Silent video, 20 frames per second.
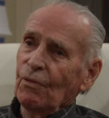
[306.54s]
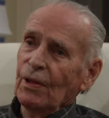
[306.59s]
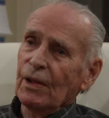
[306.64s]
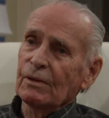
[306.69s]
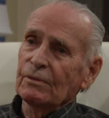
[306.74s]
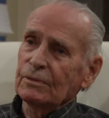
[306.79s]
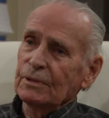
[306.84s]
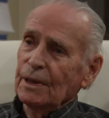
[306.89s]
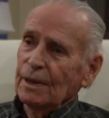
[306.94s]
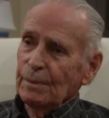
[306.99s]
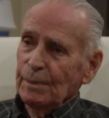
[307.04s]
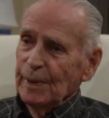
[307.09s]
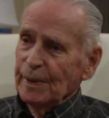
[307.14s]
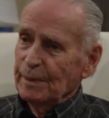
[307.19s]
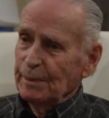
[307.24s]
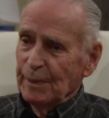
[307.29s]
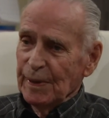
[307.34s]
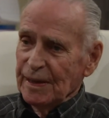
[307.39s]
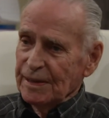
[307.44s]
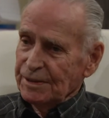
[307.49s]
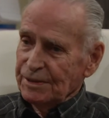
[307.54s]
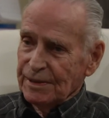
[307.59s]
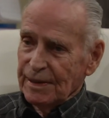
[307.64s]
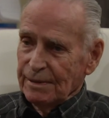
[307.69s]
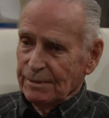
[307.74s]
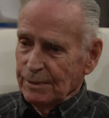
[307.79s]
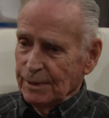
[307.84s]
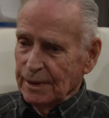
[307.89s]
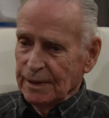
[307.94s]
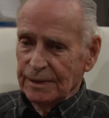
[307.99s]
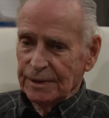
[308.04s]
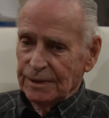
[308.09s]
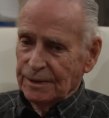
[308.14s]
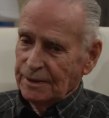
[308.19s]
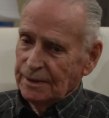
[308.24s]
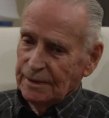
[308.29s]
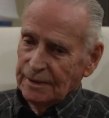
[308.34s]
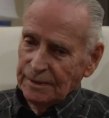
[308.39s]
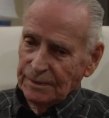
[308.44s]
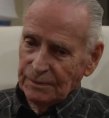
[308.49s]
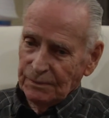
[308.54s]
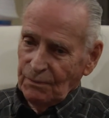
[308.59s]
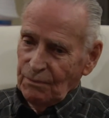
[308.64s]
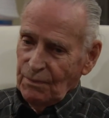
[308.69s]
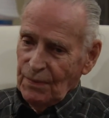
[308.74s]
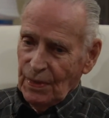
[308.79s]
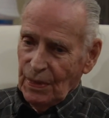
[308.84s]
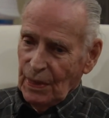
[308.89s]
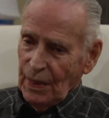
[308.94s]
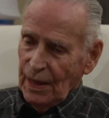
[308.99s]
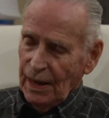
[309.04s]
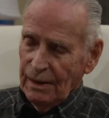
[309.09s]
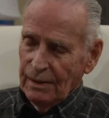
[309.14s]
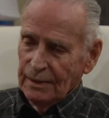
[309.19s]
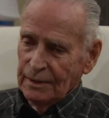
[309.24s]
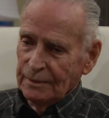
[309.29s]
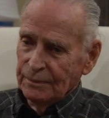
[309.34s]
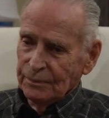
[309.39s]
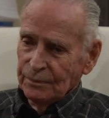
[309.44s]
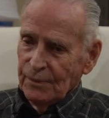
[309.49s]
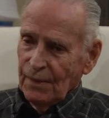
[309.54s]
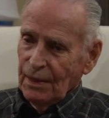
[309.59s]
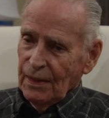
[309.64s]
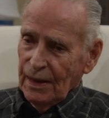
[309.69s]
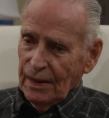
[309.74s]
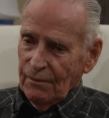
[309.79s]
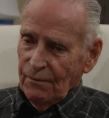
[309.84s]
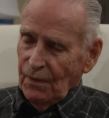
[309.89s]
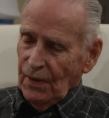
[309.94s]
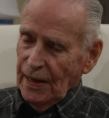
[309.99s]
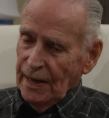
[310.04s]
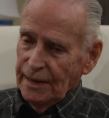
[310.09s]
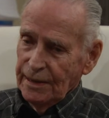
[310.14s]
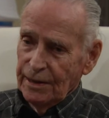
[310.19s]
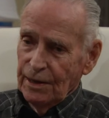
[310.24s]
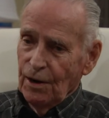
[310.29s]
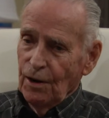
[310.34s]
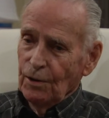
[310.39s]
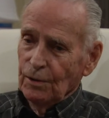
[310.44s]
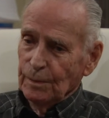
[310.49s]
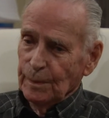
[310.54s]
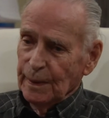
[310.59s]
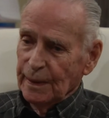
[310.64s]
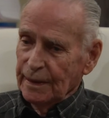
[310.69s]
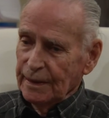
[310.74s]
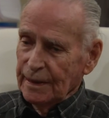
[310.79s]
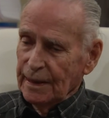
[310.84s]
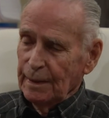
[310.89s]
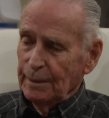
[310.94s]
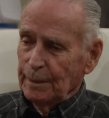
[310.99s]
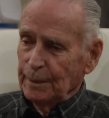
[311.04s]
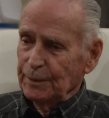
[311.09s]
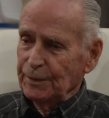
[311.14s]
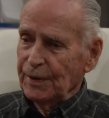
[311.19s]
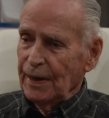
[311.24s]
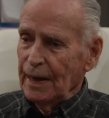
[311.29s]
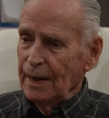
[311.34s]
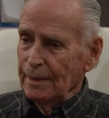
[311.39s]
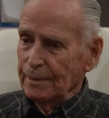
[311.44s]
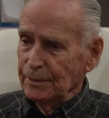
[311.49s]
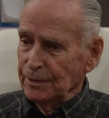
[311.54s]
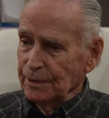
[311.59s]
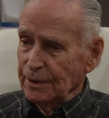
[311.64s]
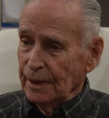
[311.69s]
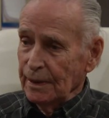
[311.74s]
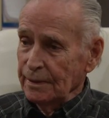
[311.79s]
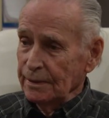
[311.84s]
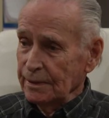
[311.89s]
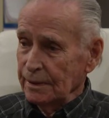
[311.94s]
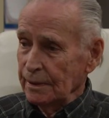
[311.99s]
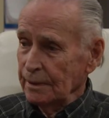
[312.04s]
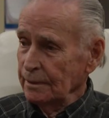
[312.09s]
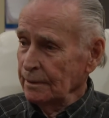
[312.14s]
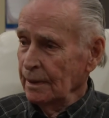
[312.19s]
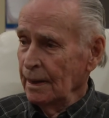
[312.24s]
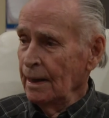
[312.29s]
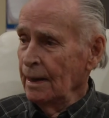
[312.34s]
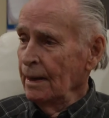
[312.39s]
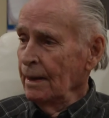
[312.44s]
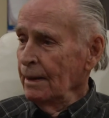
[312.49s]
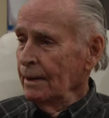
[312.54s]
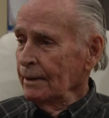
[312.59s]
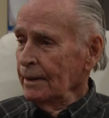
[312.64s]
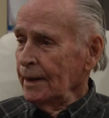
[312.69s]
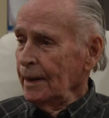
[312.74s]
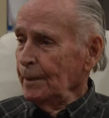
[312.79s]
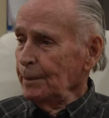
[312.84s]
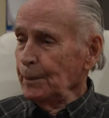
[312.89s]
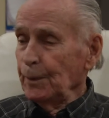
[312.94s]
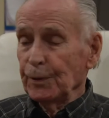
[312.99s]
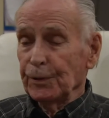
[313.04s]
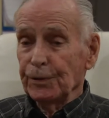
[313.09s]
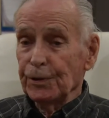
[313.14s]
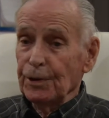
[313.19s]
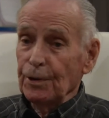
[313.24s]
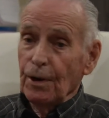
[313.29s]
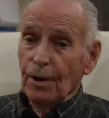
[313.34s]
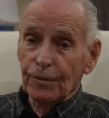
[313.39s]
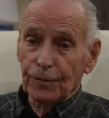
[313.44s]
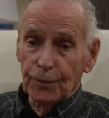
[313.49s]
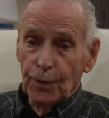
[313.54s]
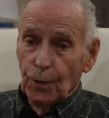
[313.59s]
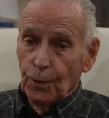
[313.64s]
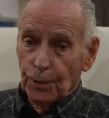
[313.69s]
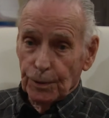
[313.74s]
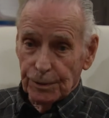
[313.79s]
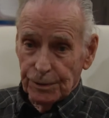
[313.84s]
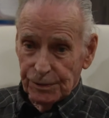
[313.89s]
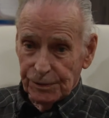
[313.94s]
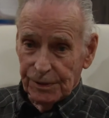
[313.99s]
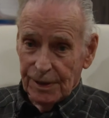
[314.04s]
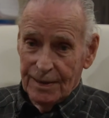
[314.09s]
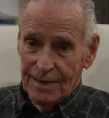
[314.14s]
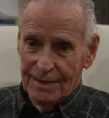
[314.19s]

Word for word: what a big mess that was. And he called me a couple times and he said, Keplar, you're off course.